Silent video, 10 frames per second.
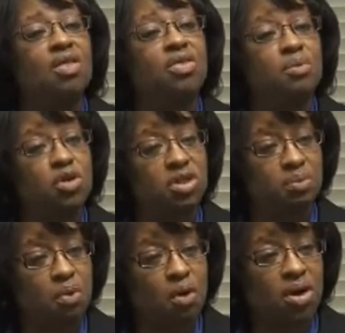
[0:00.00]
The most
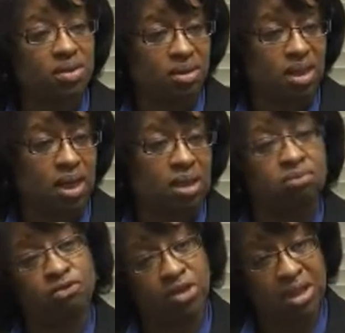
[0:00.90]
important thing
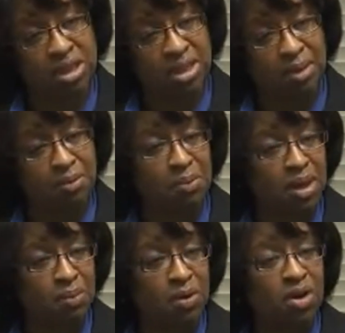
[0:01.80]
for this type of
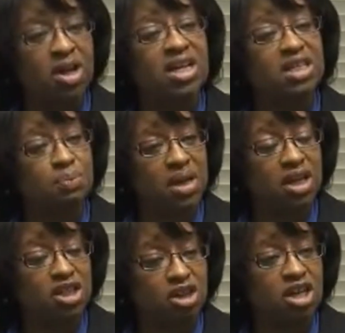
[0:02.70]
people is being
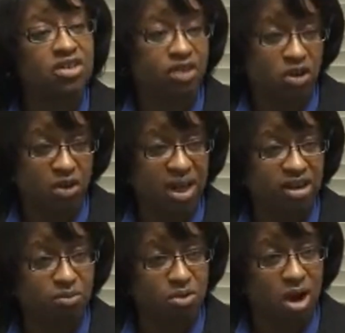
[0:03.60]
in charge of a
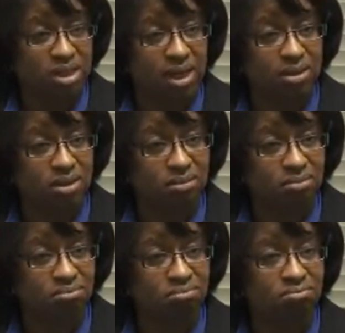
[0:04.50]
creative project.
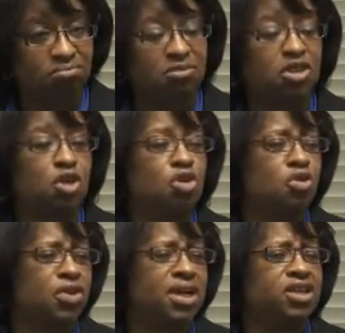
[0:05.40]
So
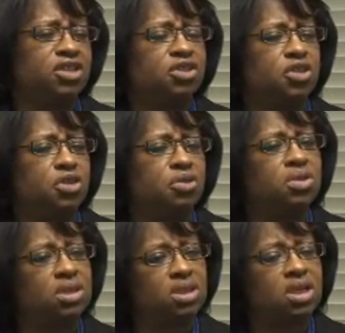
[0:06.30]
careers to
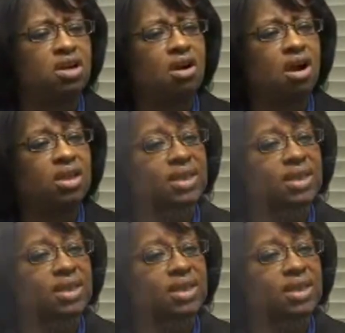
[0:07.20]
consider are